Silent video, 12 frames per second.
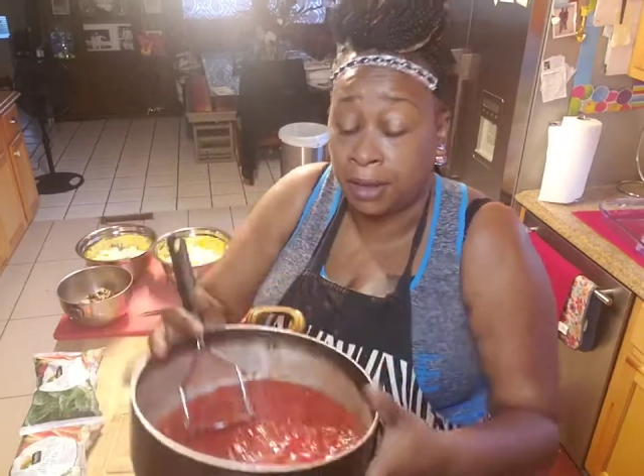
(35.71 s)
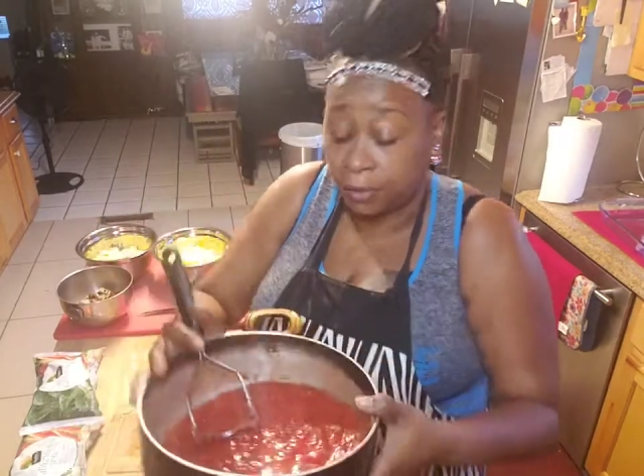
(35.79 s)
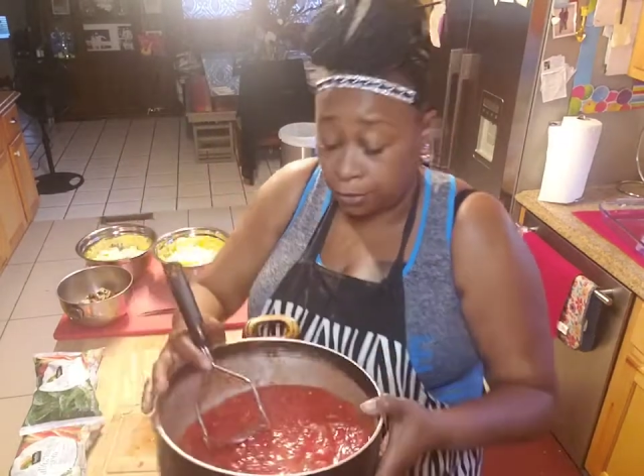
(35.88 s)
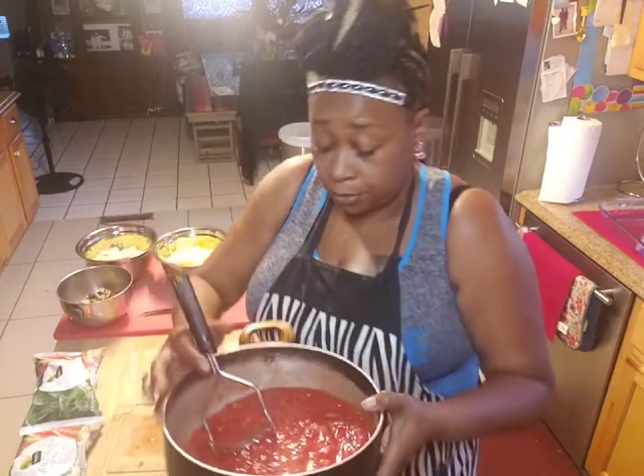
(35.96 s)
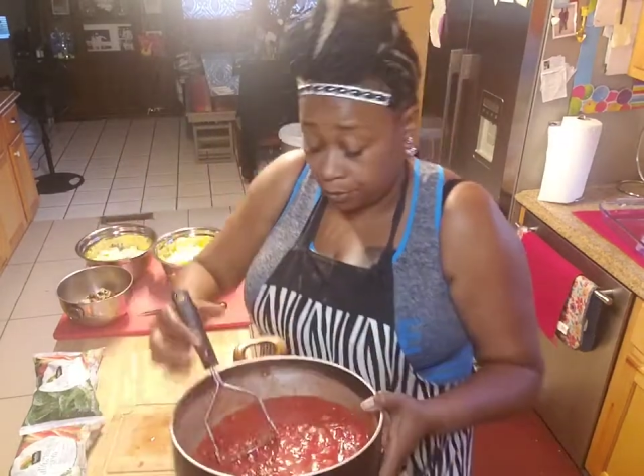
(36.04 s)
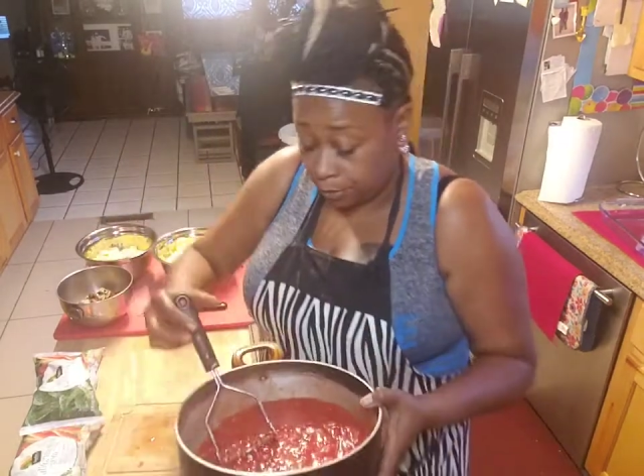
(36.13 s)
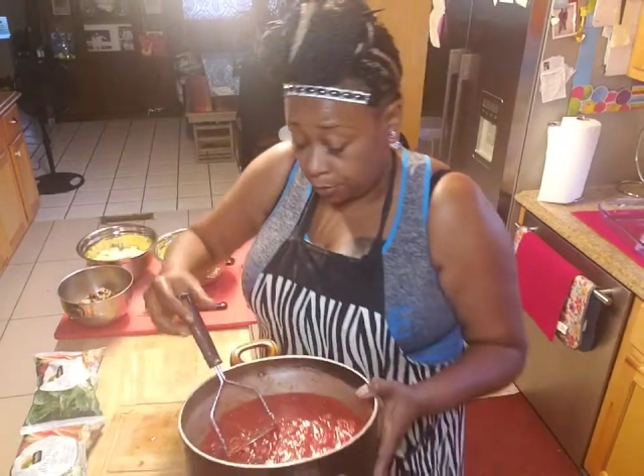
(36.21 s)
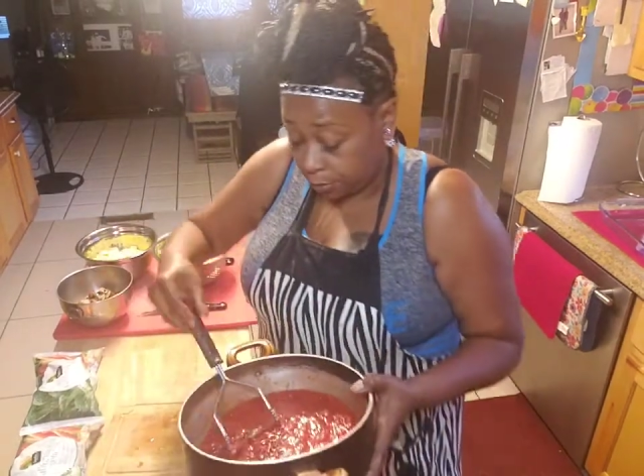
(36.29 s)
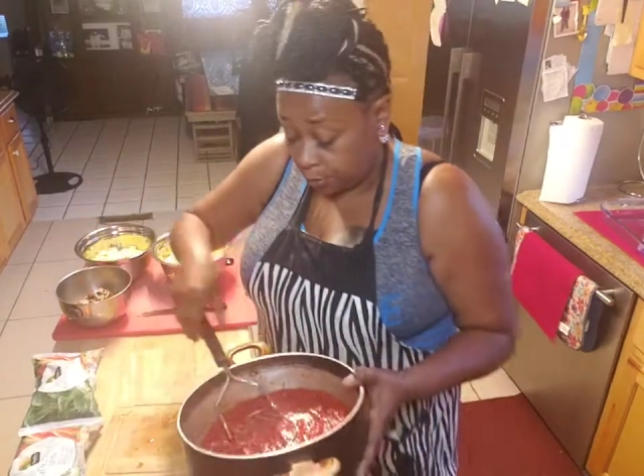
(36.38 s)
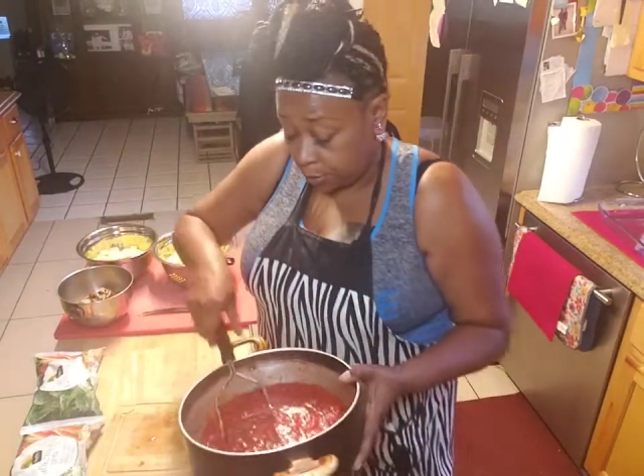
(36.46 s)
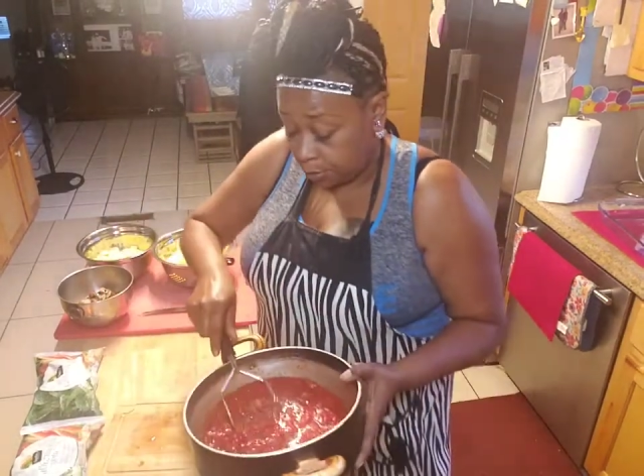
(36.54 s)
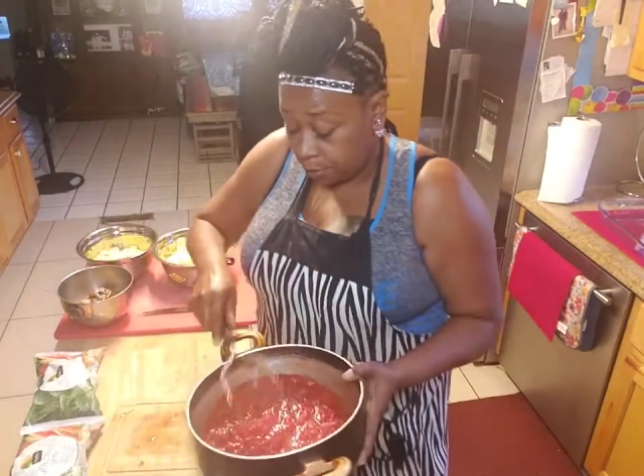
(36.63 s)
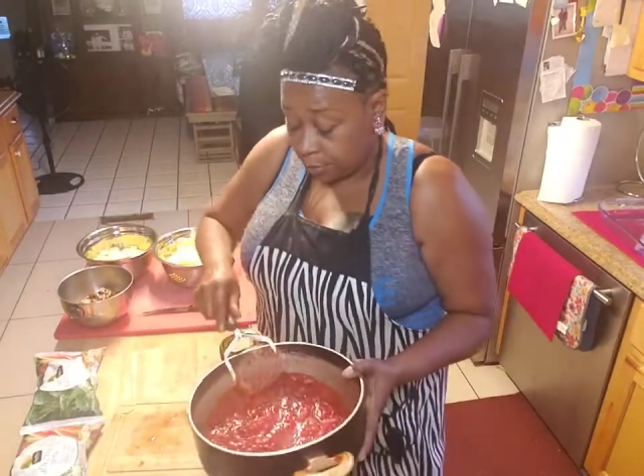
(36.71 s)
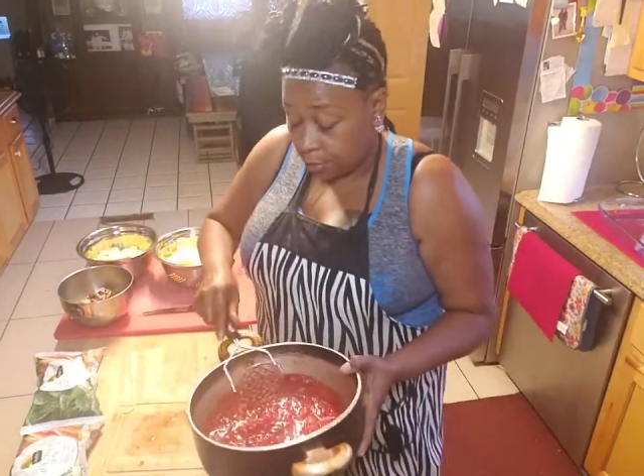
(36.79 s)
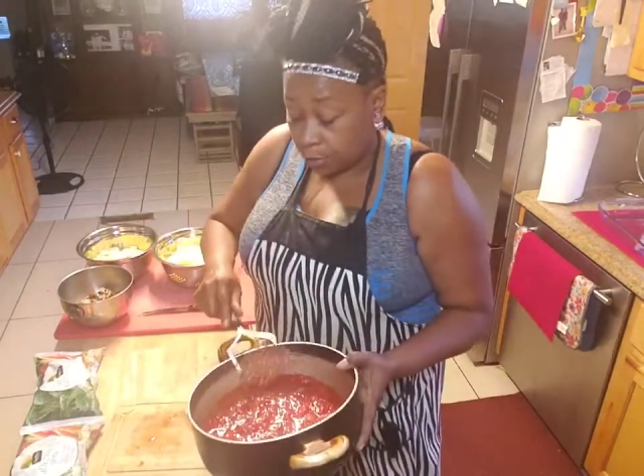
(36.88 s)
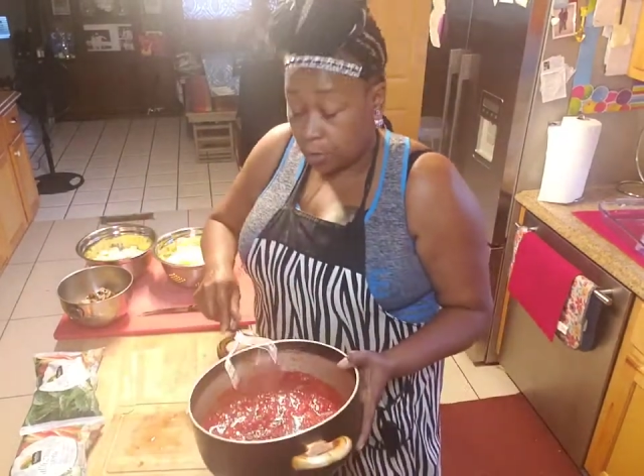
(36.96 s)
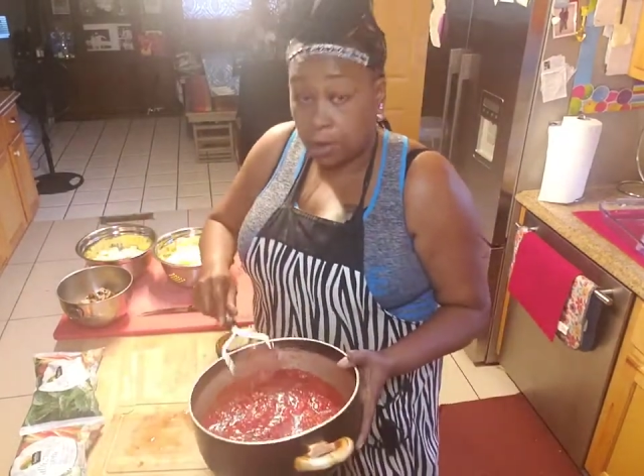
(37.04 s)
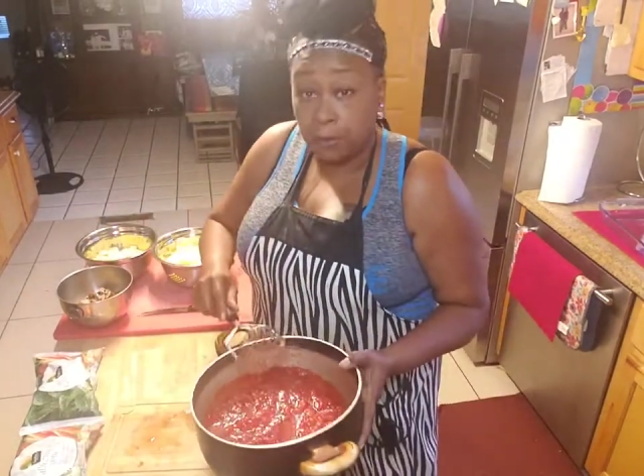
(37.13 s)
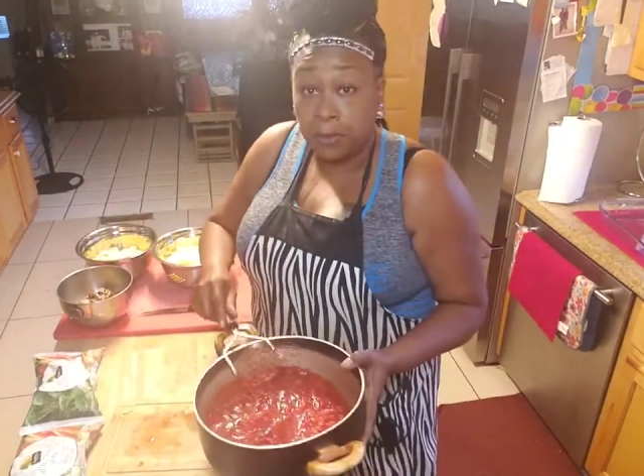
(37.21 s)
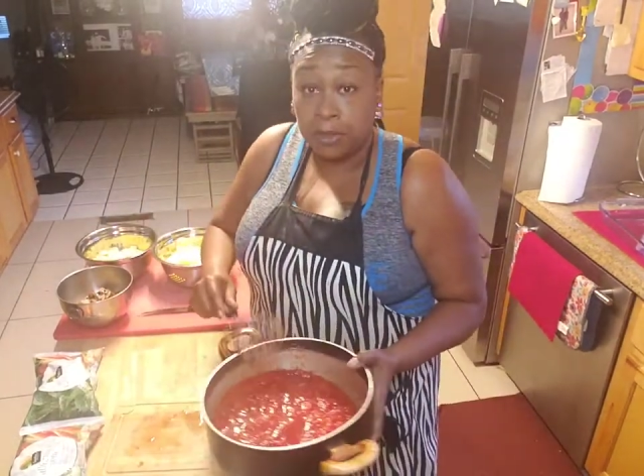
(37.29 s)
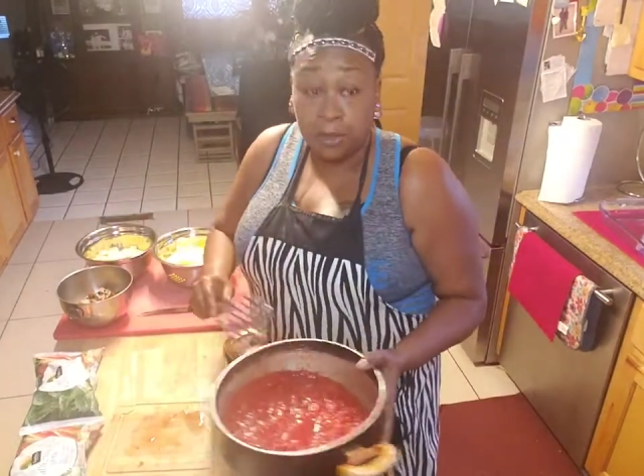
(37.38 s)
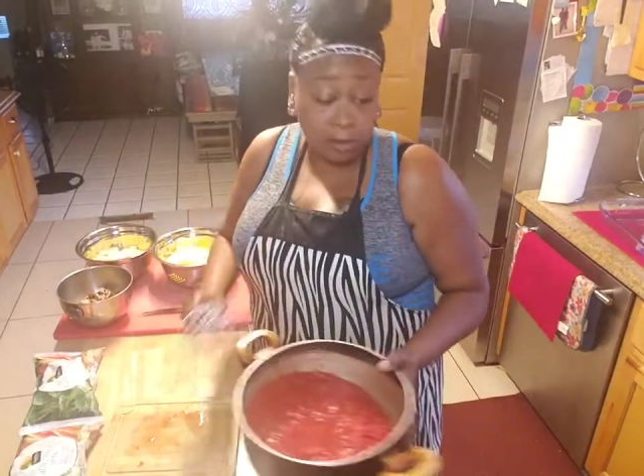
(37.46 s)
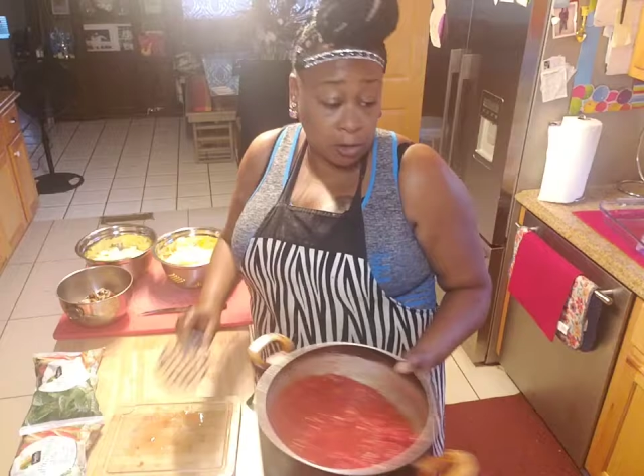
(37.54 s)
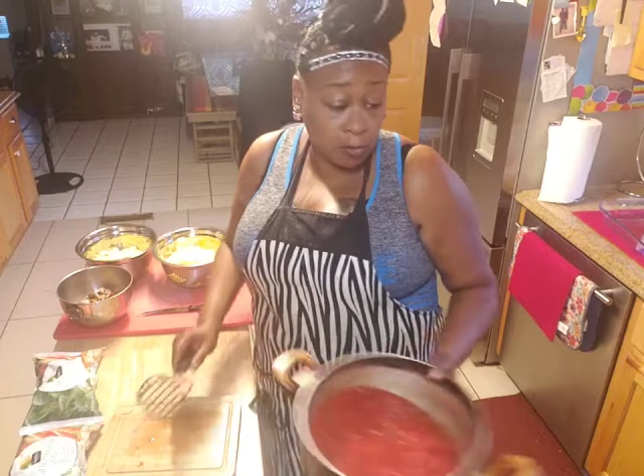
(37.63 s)
bottle. So I'm going
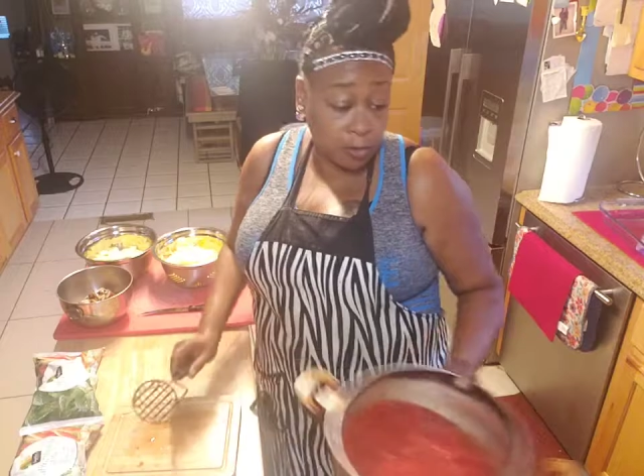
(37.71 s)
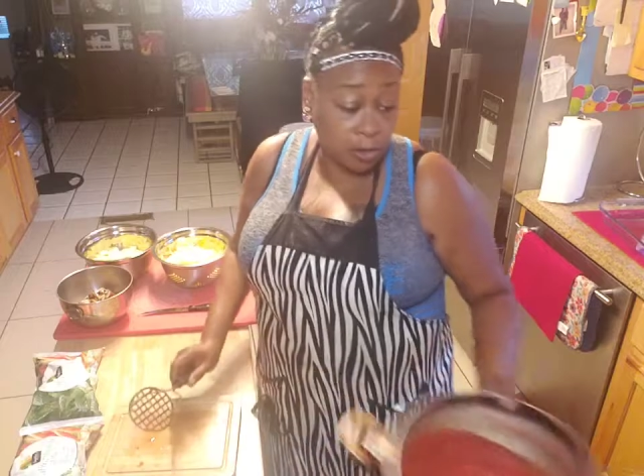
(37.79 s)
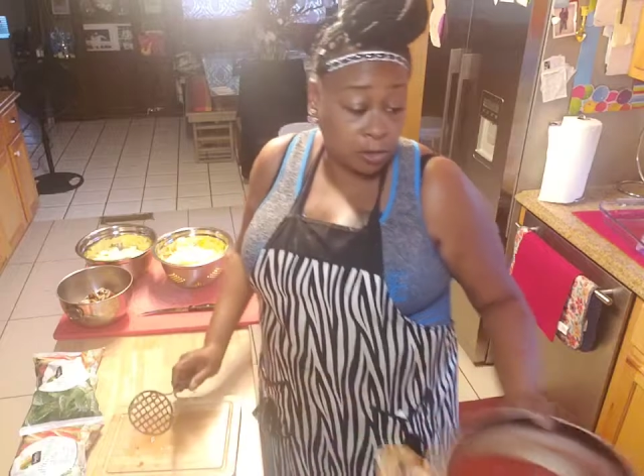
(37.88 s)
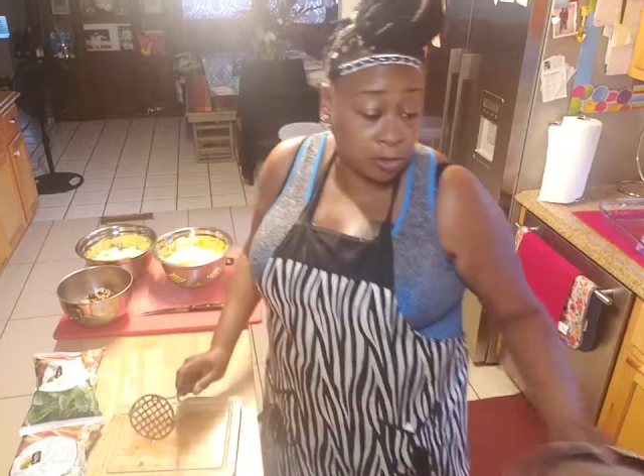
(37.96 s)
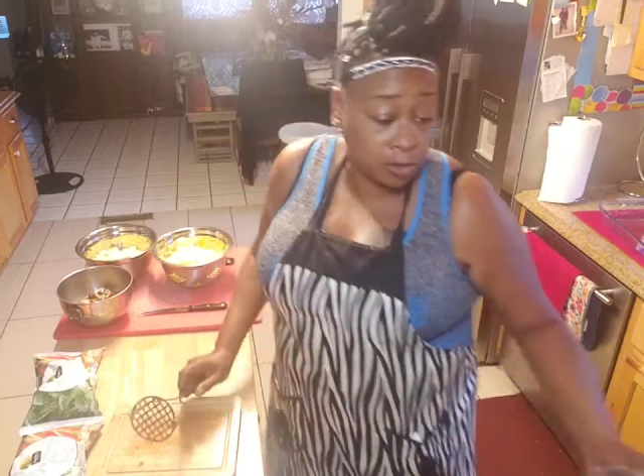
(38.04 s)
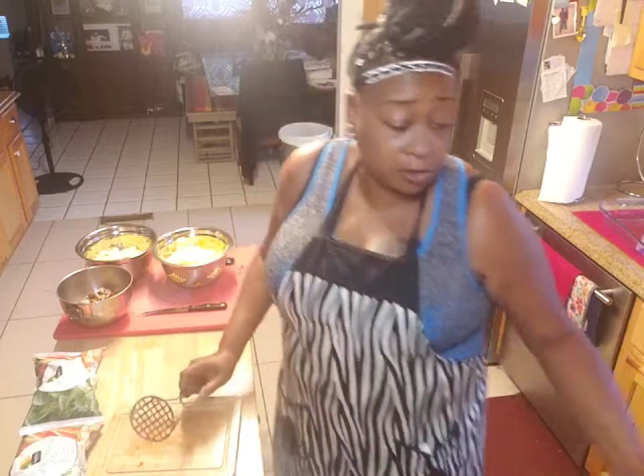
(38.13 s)
to put this over here